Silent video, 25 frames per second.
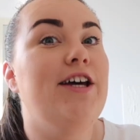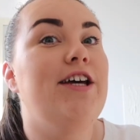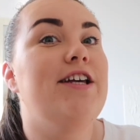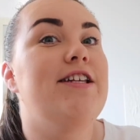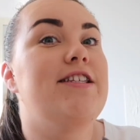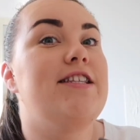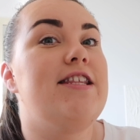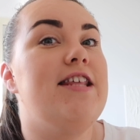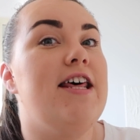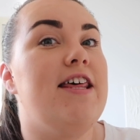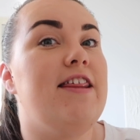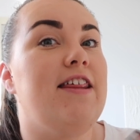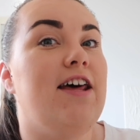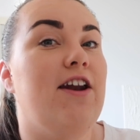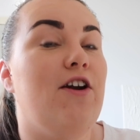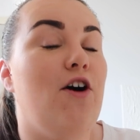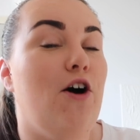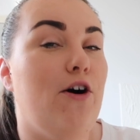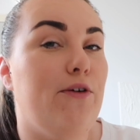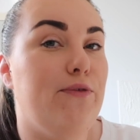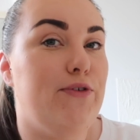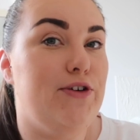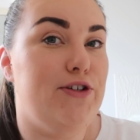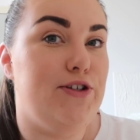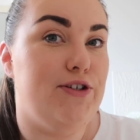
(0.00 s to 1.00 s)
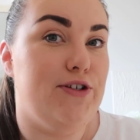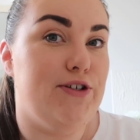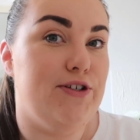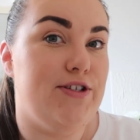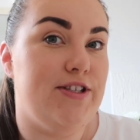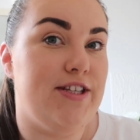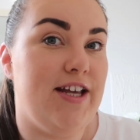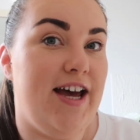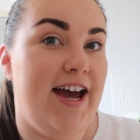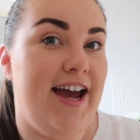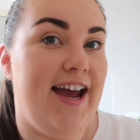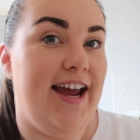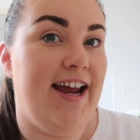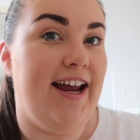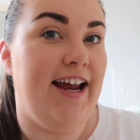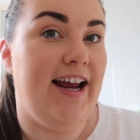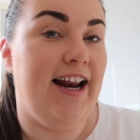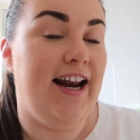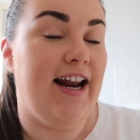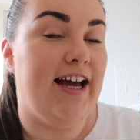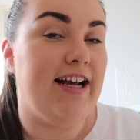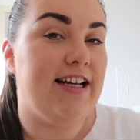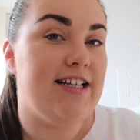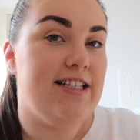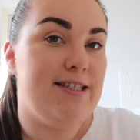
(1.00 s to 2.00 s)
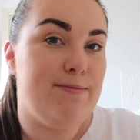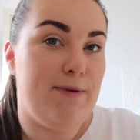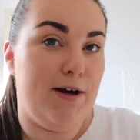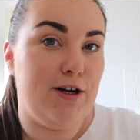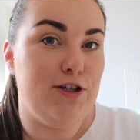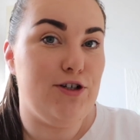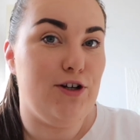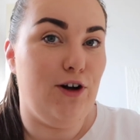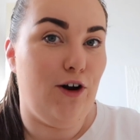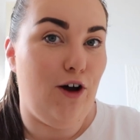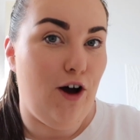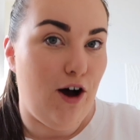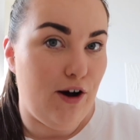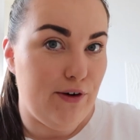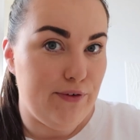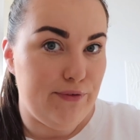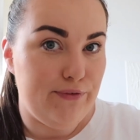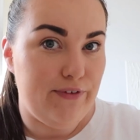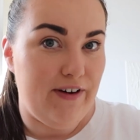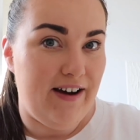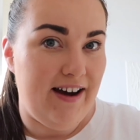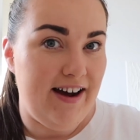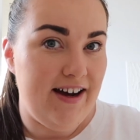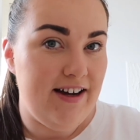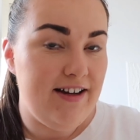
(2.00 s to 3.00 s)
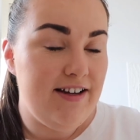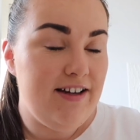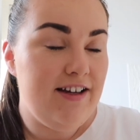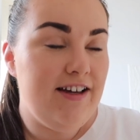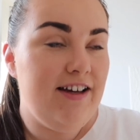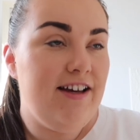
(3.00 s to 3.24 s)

so they then offered us a like special offer.